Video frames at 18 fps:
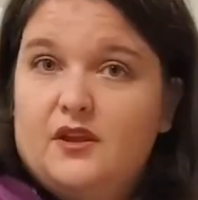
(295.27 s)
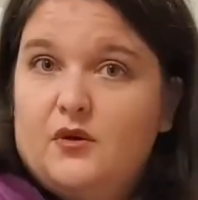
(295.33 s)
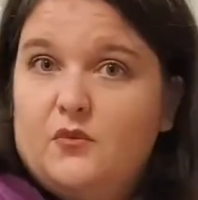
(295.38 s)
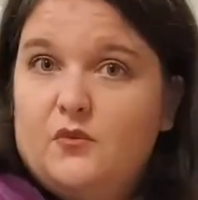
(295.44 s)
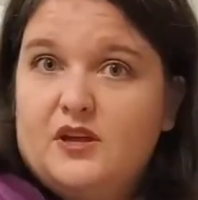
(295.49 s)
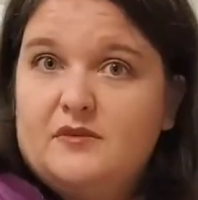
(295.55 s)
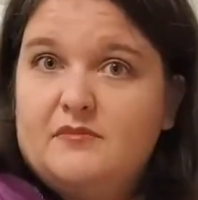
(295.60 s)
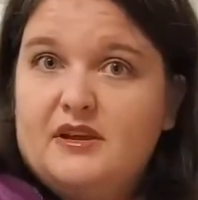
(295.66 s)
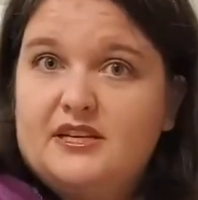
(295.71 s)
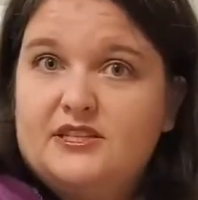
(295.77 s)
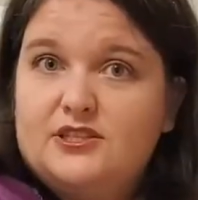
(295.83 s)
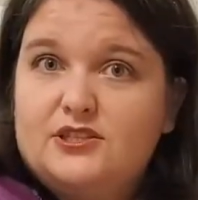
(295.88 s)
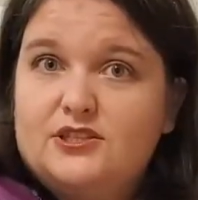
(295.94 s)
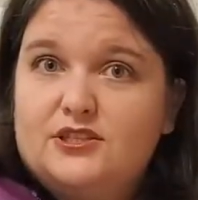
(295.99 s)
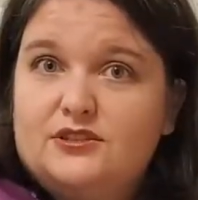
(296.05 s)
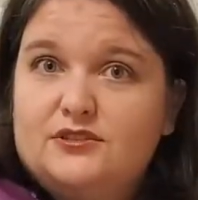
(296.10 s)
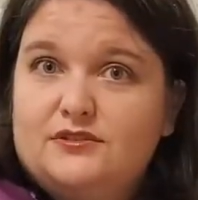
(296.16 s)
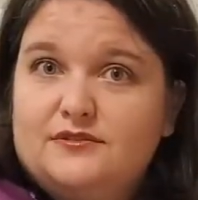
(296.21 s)
What am I to
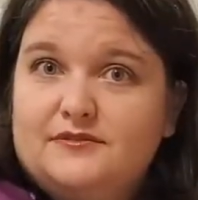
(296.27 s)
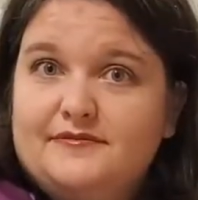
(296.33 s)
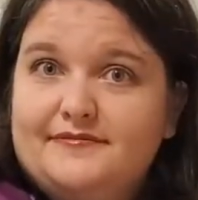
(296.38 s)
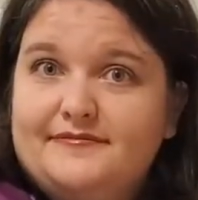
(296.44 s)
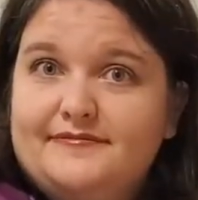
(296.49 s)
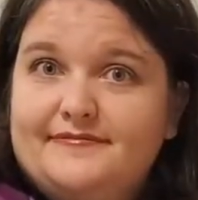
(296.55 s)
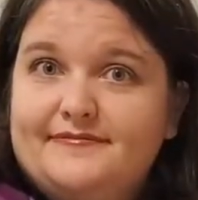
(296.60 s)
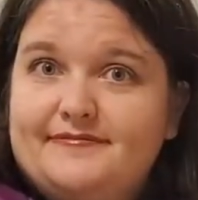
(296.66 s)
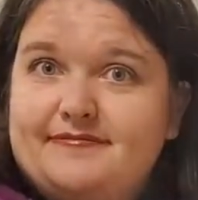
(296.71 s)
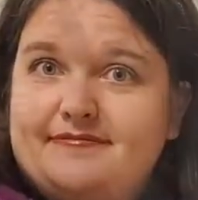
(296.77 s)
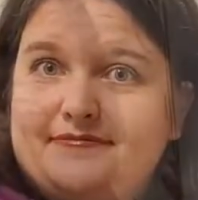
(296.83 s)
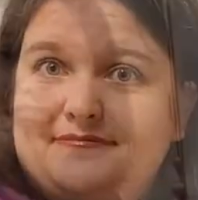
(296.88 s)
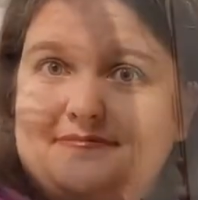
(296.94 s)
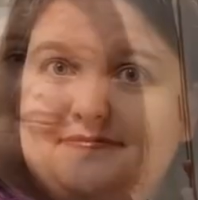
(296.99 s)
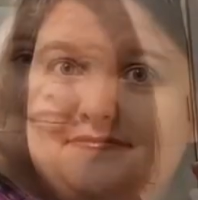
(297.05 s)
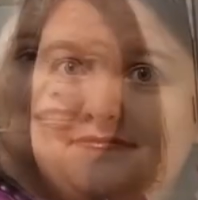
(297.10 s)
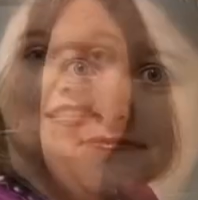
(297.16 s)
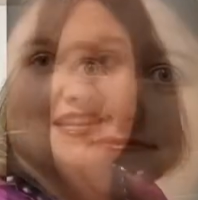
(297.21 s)
do? In
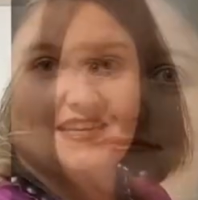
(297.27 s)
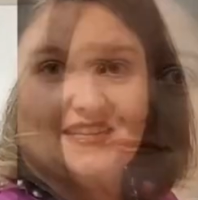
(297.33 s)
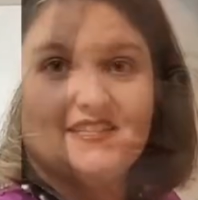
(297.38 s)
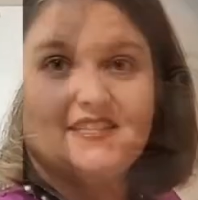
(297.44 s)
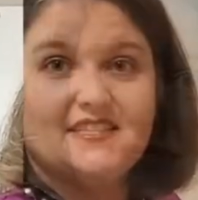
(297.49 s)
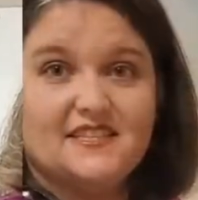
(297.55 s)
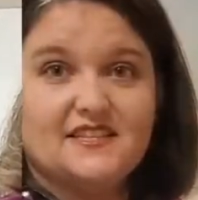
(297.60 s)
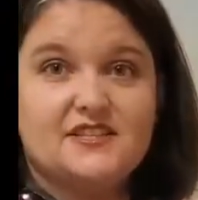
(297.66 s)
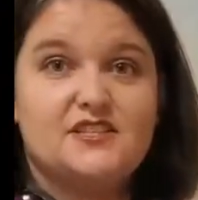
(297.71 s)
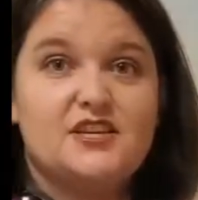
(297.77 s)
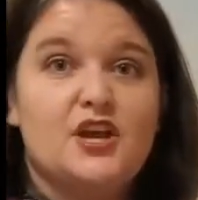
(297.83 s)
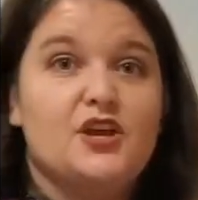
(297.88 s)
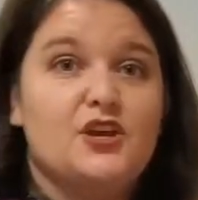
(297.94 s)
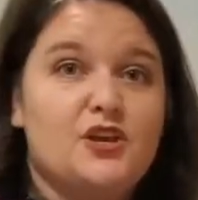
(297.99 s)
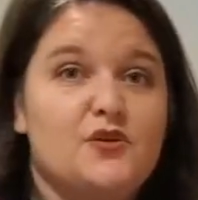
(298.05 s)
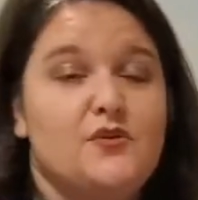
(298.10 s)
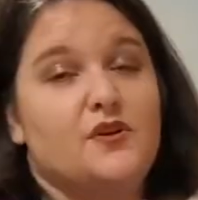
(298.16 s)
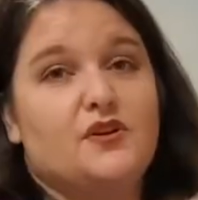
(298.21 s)
this instance,
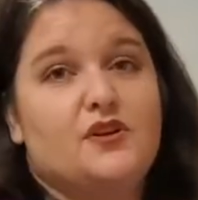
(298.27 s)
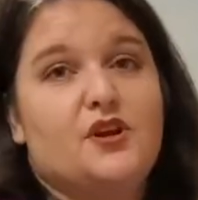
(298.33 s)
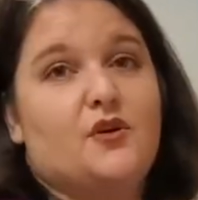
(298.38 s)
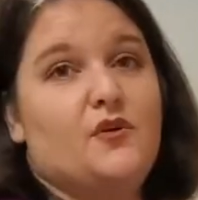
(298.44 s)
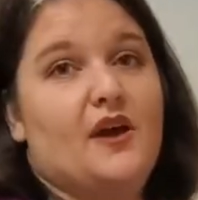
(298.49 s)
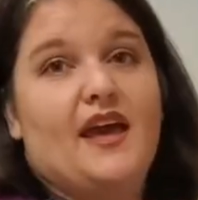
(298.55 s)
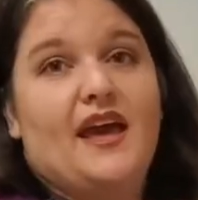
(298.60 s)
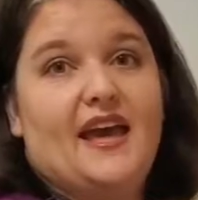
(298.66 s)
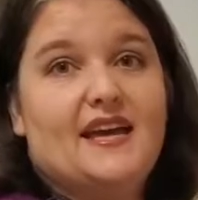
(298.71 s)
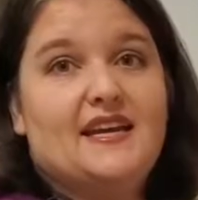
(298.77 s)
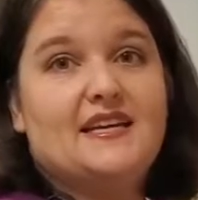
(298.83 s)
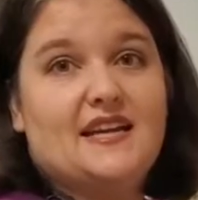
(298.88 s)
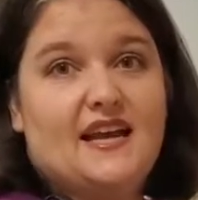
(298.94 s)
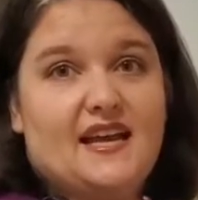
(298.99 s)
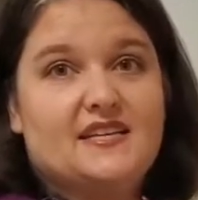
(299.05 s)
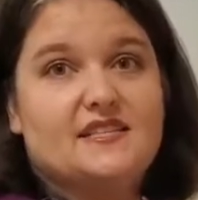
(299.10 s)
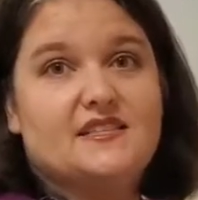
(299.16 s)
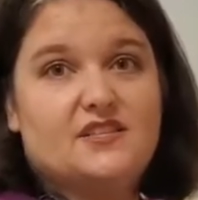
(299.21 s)
you can go ahead and
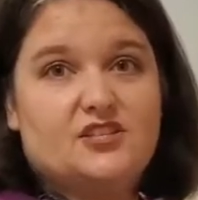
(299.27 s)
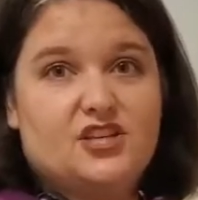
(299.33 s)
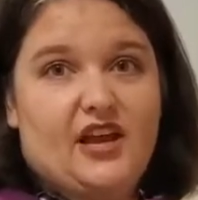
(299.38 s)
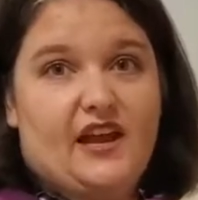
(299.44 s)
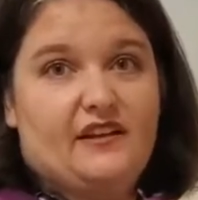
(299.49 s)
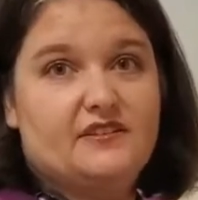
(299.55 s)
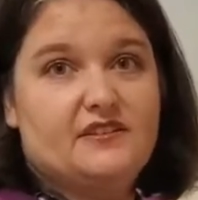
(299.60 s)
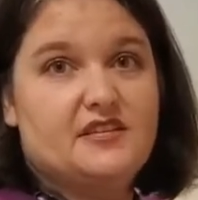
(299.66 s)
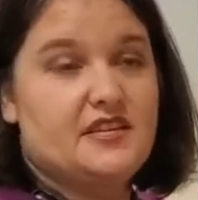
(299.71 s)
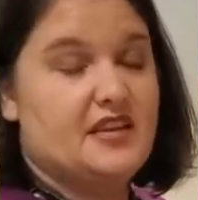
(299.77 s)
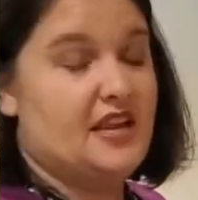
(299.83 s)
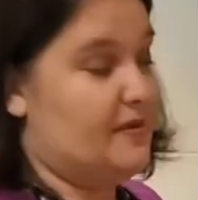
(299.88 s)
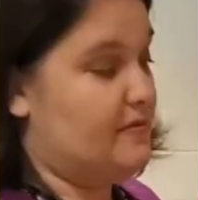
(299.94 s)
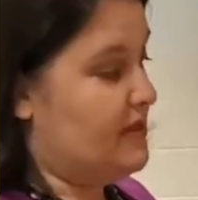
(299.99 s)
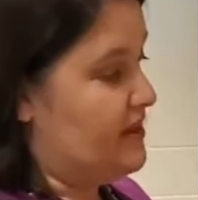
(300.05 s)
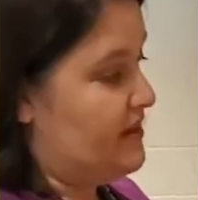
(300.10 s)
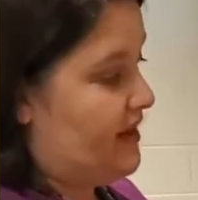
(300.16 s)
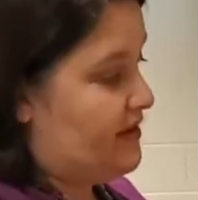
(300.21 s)
ask the child to name
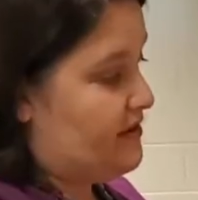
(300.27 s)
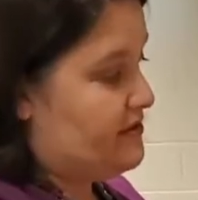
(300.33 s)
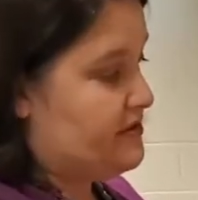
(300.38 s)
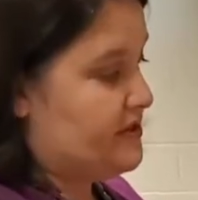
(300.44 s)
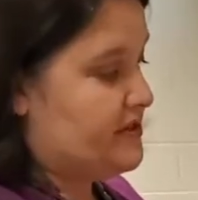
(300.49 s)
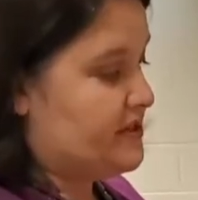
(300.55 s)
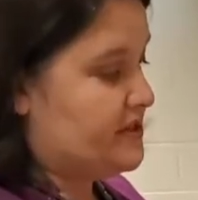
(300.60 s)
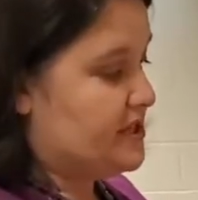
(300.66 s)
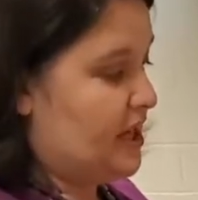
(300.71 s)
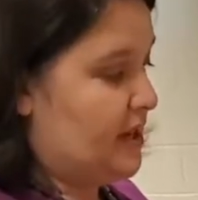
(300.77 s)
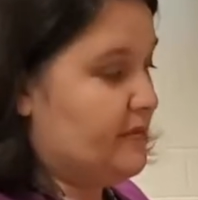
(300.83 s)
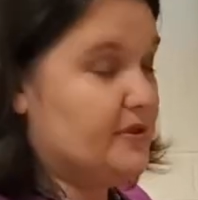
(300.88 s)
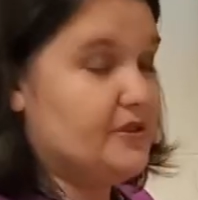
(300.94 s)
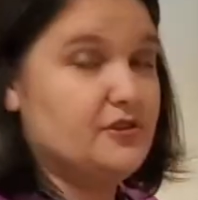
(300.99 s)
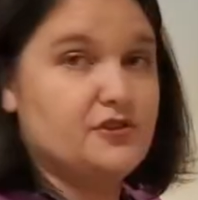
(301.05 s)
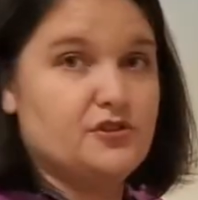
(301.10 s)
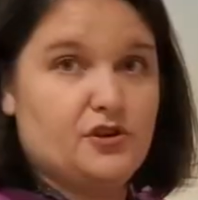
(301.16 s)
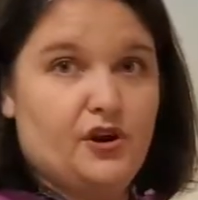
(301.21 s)
the letters at the top of
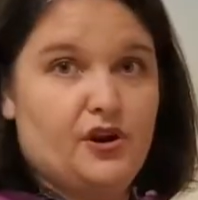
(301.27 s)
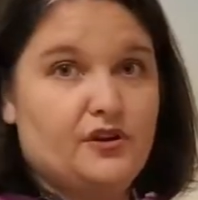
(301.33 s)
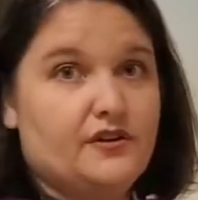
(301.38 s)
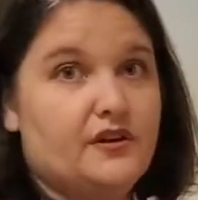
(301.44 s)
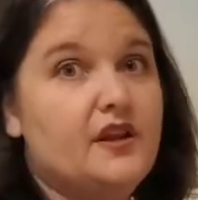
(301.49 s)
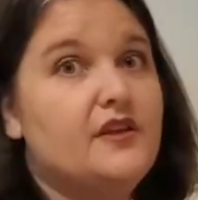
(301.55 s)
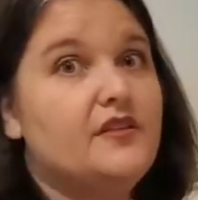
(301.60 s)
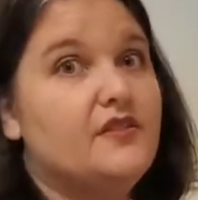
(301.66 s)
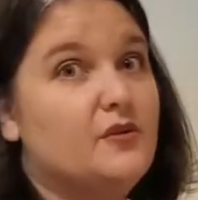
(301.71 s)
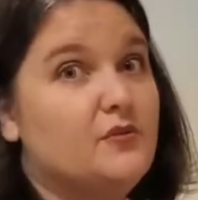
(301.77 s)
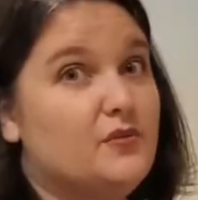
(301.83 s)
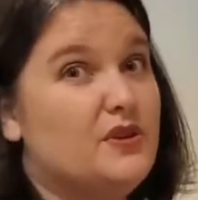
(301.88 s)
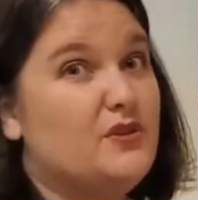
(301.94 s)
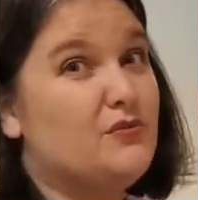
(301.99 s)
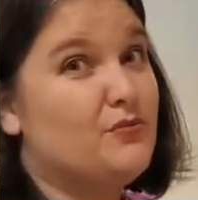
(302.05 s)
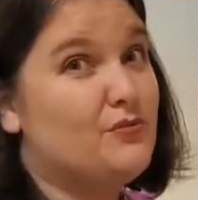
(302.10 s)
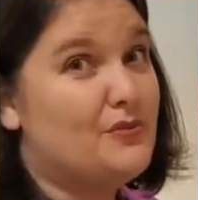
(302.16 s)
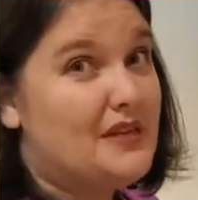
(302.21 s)
the chart that we
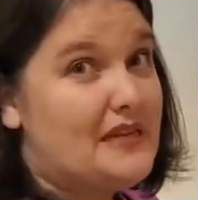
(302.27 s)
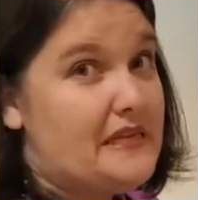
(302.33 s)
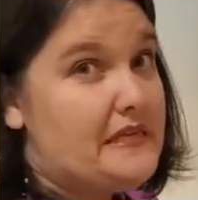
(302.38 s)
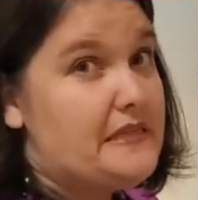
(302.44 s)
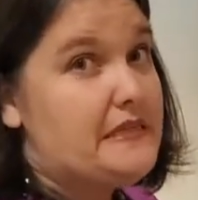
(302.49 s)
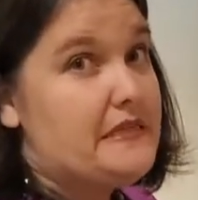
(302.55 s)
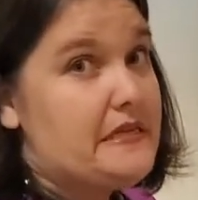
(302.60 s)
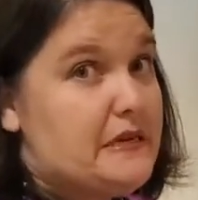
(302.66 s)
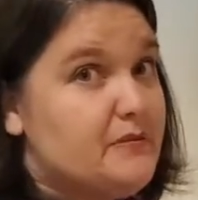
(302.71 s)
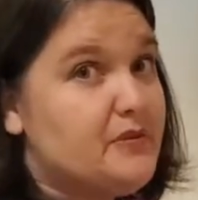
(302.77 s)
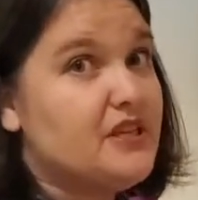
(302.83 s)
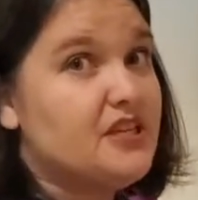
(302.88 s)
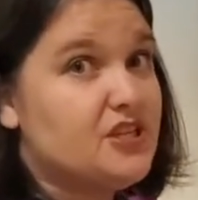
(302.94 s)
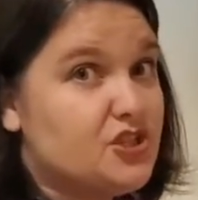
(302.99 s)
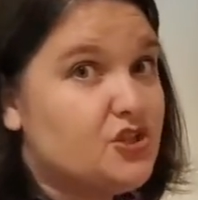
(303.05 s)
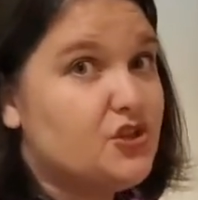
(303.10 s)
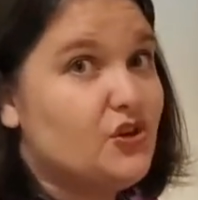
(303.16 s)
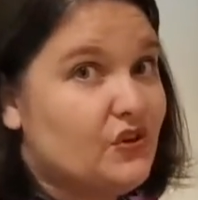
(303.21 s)
are reasonably
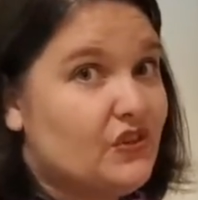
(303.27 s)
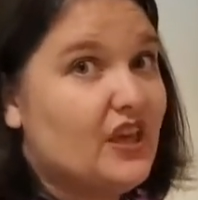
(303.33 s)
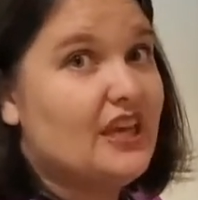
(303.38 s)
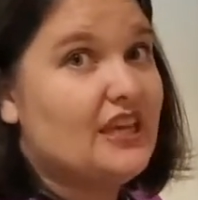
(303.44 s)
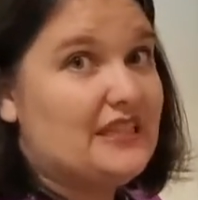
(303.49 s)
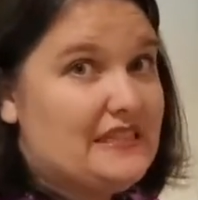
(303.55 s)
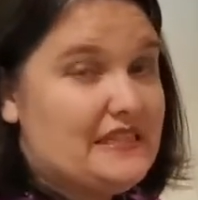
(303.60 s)
sure they can